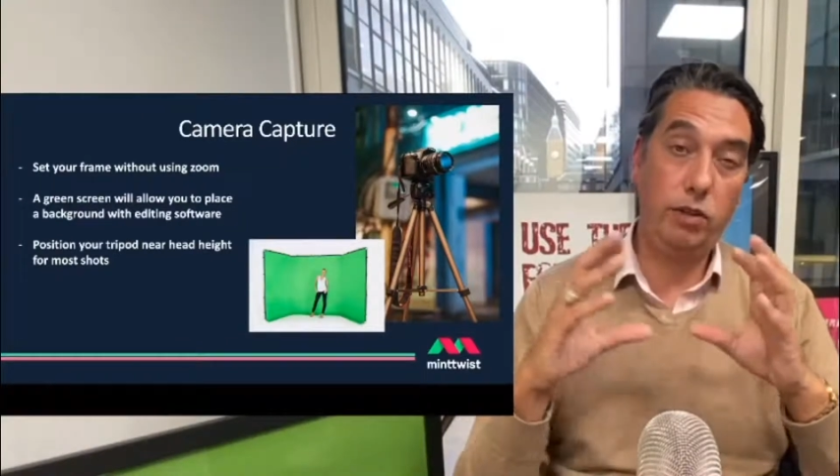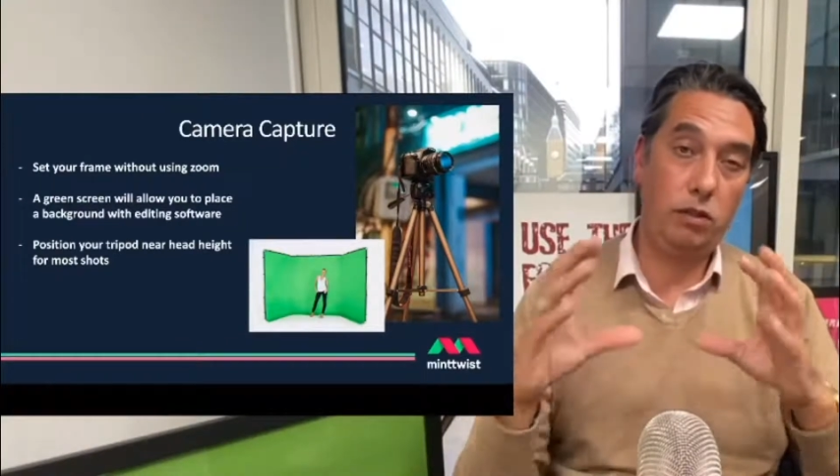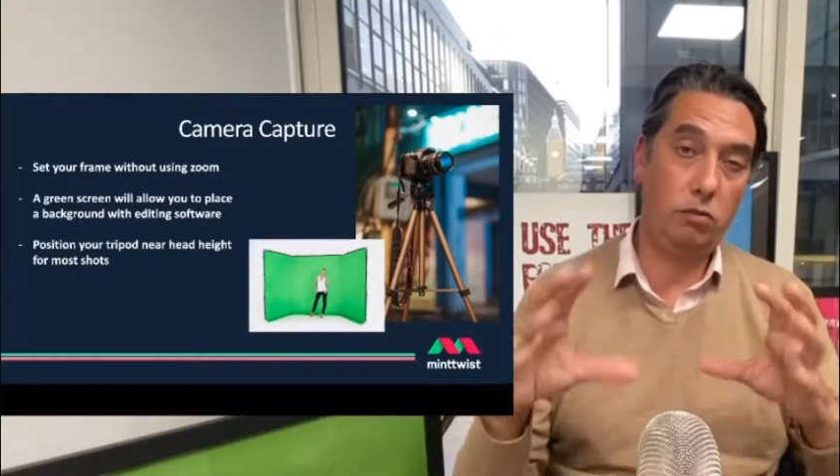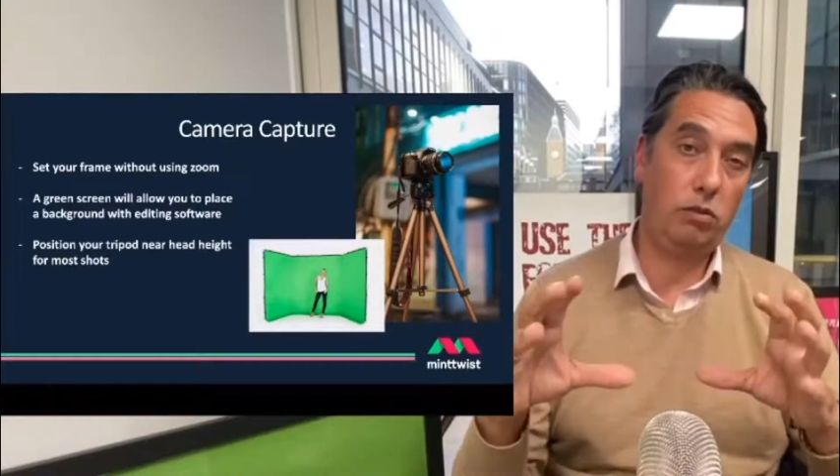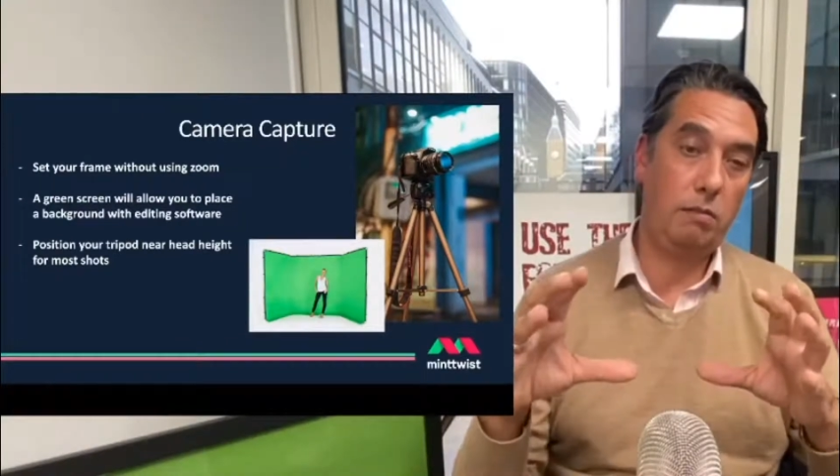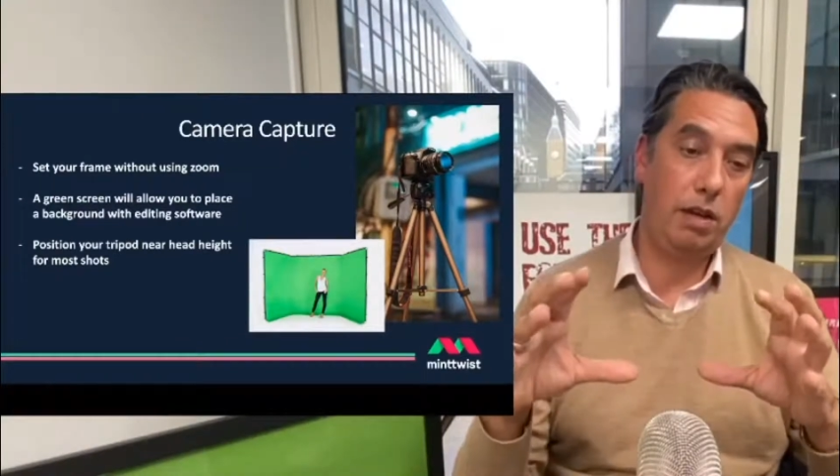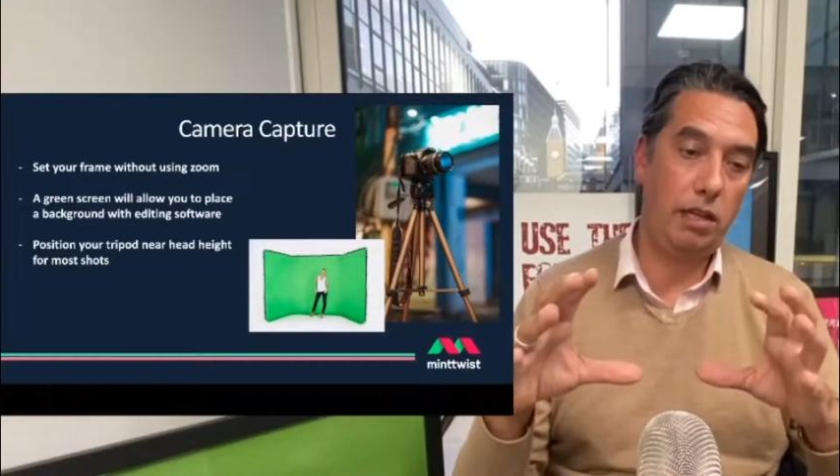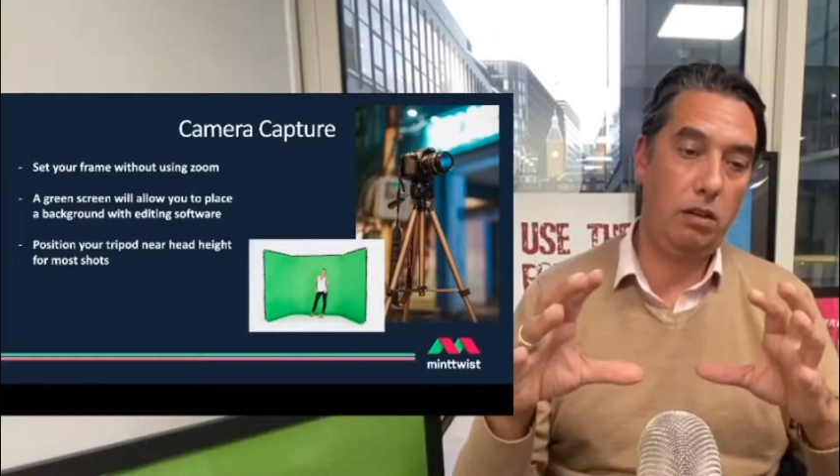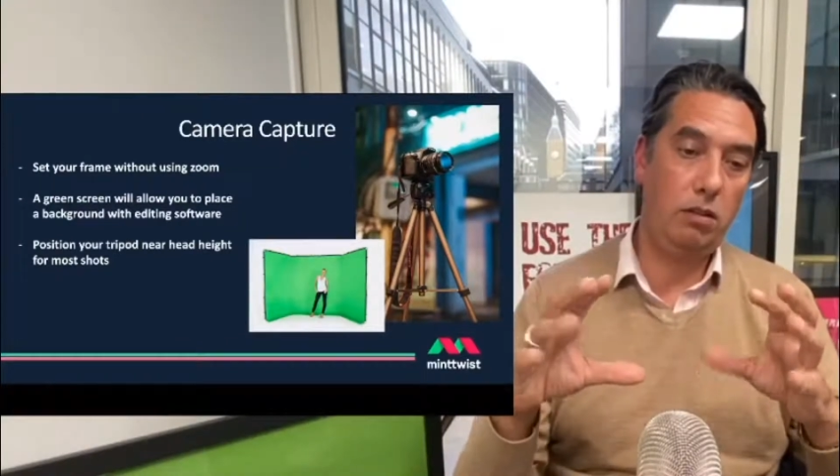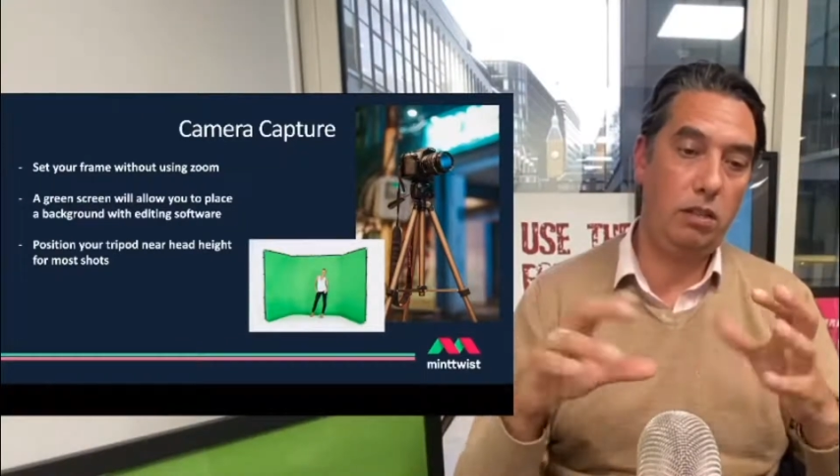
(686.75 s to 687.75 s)
We can also
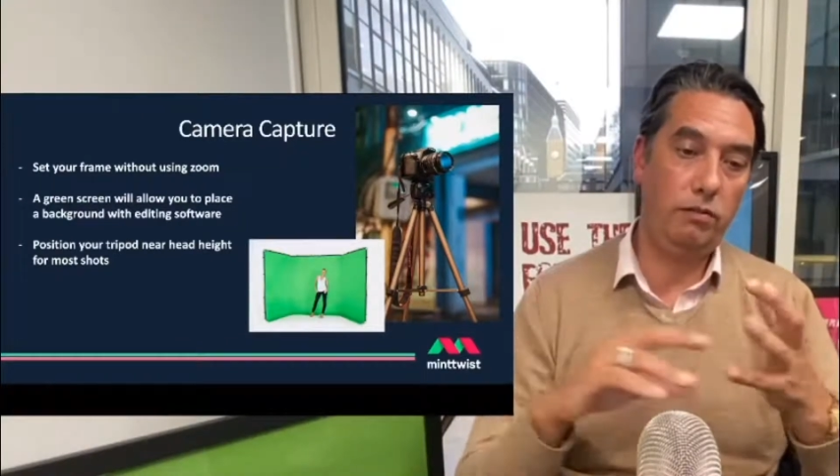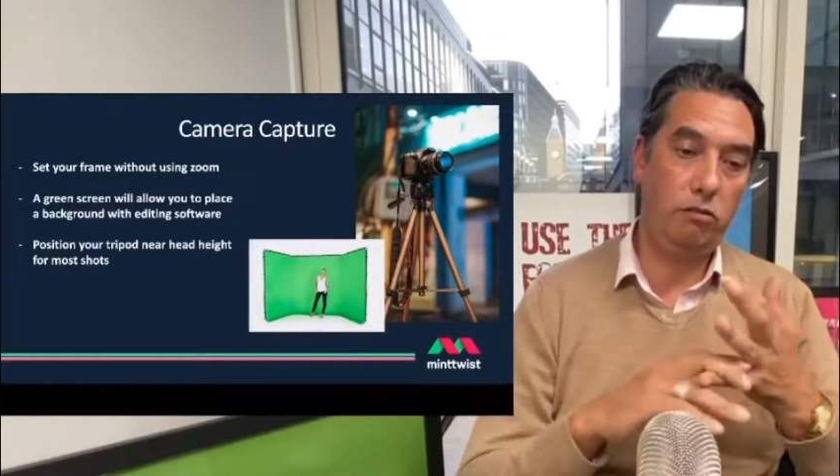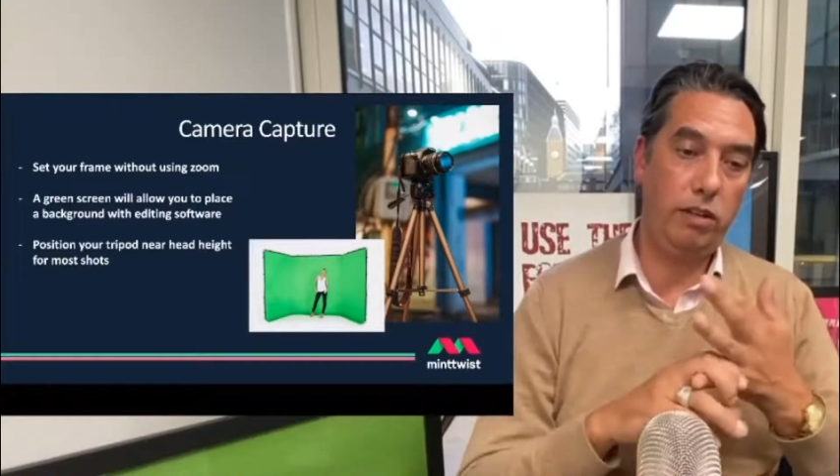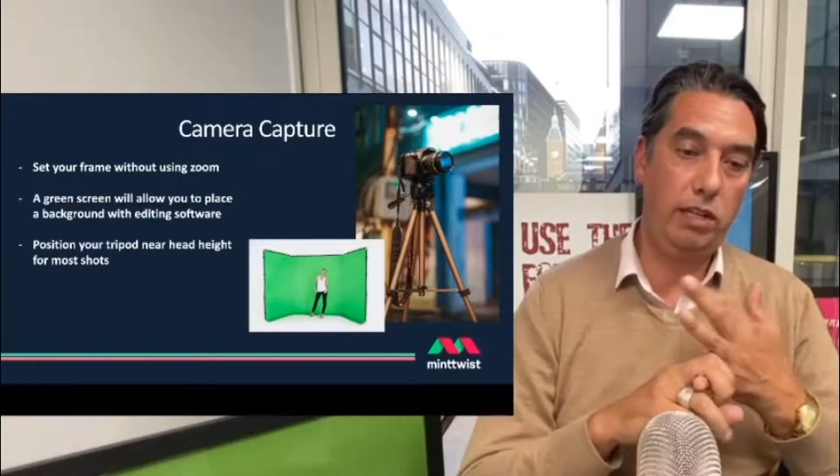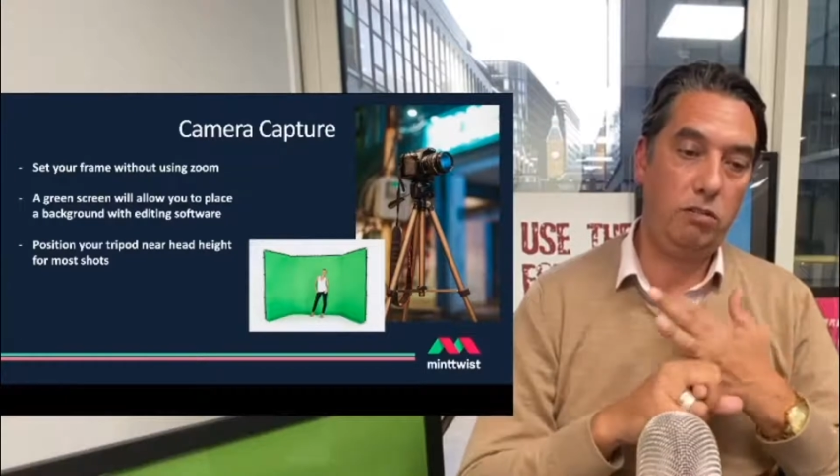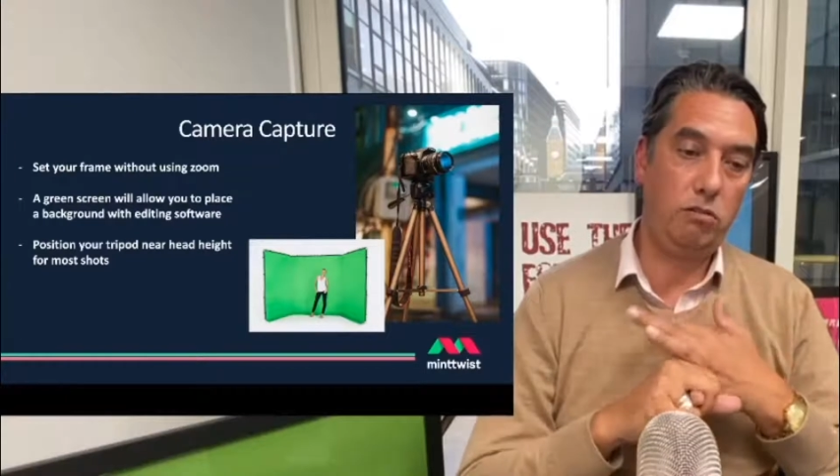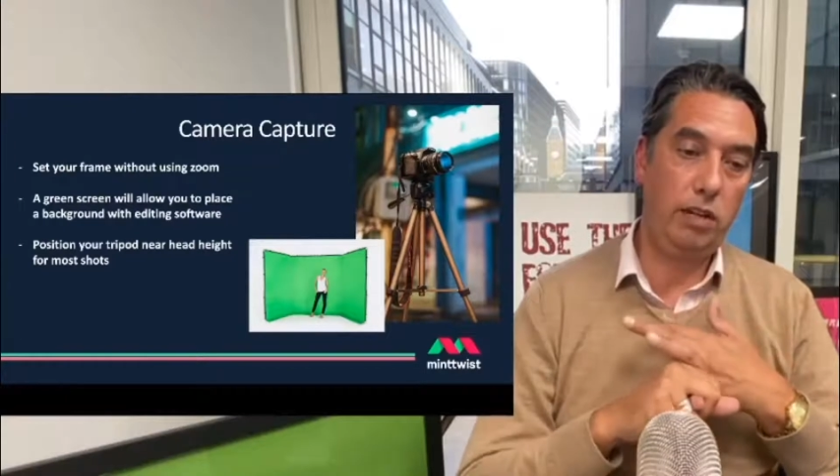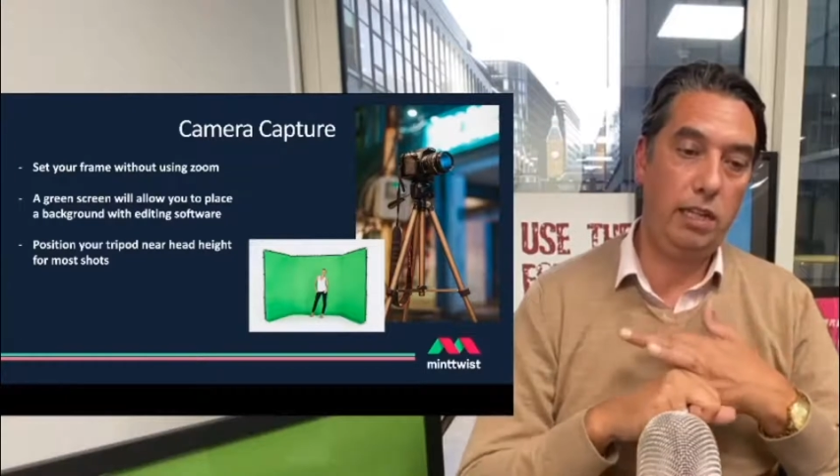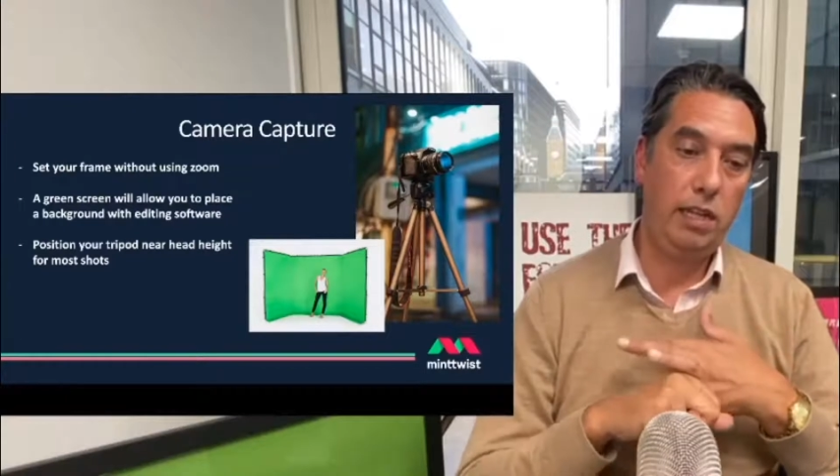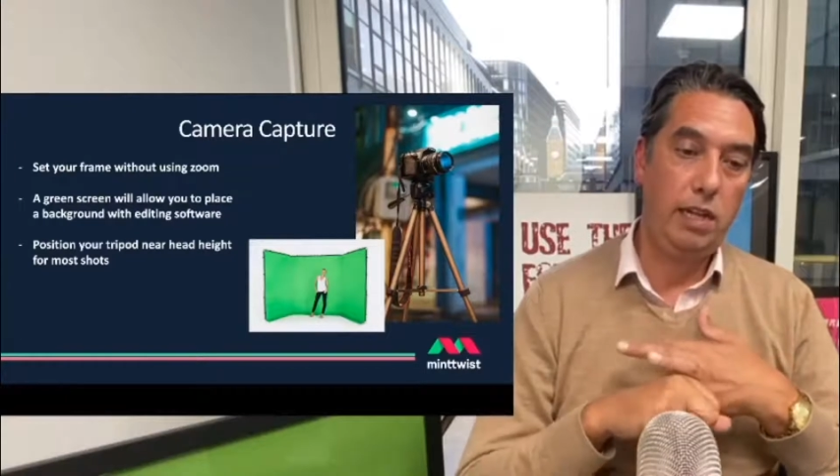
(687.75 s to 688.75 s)
make use of a green screen